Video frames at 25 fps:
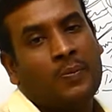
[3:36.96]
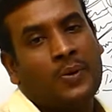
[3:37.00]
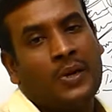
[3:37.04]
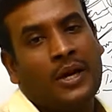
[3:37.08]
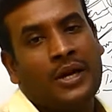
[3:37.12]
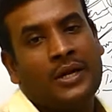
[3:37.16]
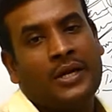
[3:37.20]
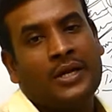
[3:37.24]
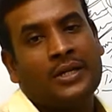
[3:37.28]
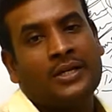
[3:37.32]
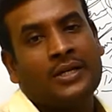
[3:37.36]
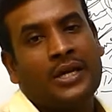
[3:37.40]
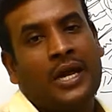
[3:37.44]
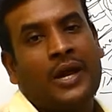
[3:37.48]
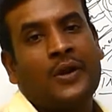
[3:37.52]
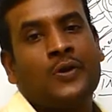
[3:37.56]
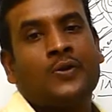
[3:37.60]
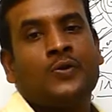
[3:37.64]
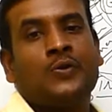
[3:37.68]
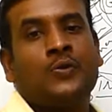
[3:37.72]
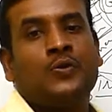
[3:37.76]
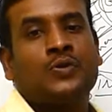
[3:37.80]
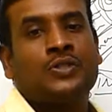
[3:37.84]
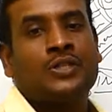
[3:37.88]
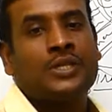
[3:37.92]
product
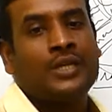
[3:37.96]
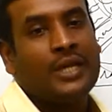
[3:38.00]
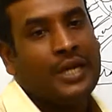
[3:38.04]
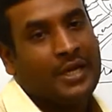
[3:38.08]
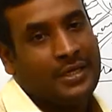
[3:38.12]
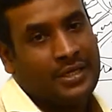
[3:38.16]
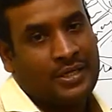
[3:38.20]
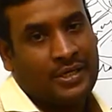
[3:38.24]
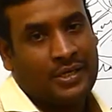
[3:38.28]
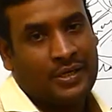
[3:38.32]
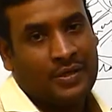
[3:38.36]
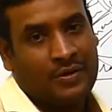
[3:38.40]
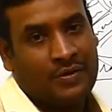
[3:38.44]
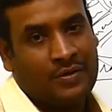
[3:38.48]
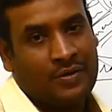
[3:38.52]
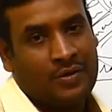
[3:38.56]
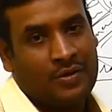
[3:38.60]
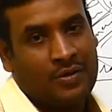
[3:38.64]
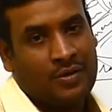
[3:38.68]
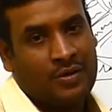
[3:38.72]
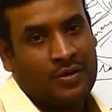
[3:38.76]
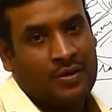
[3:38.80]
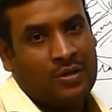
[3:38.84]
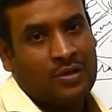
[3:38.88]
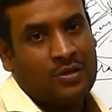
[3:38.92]
and using it.
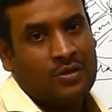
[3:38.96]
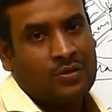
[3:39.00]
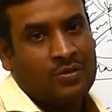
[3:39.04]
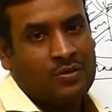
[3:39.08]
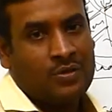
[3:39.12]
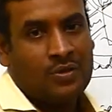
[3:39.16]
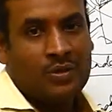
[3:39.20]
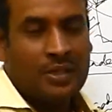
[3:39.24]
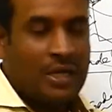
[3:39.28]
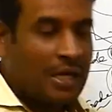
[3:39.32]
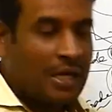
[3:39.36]
So